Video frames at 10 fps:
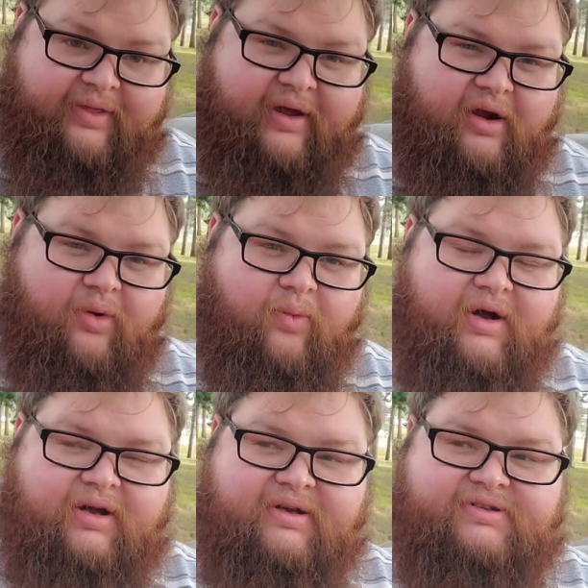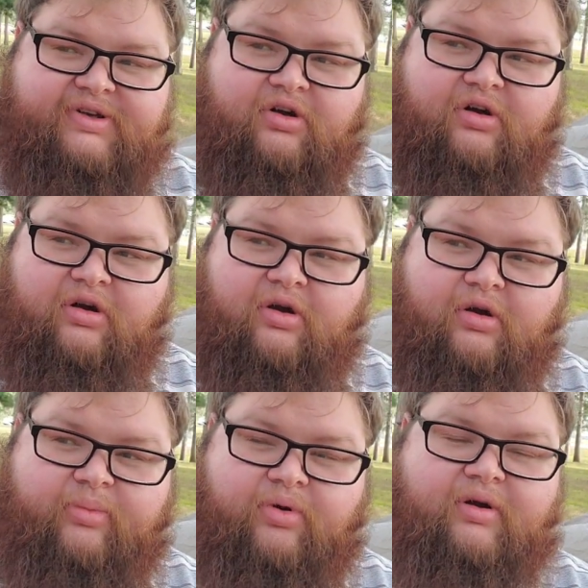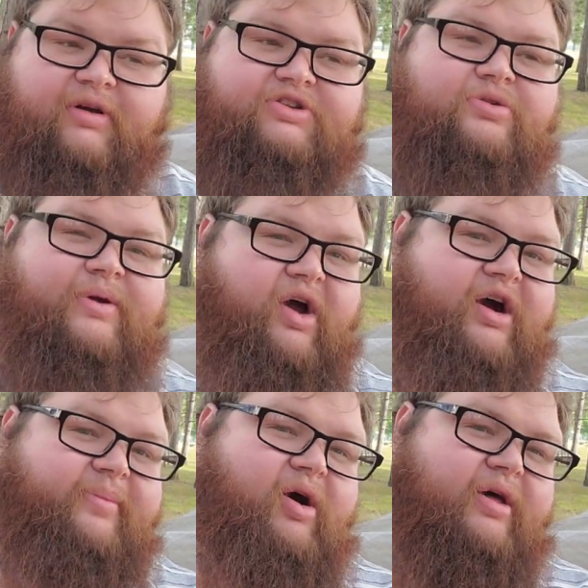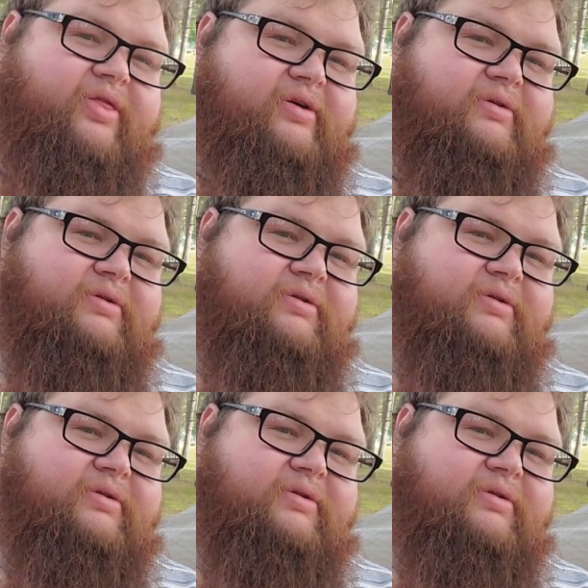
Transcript: there was Urborg Tomb of Yawgmoth,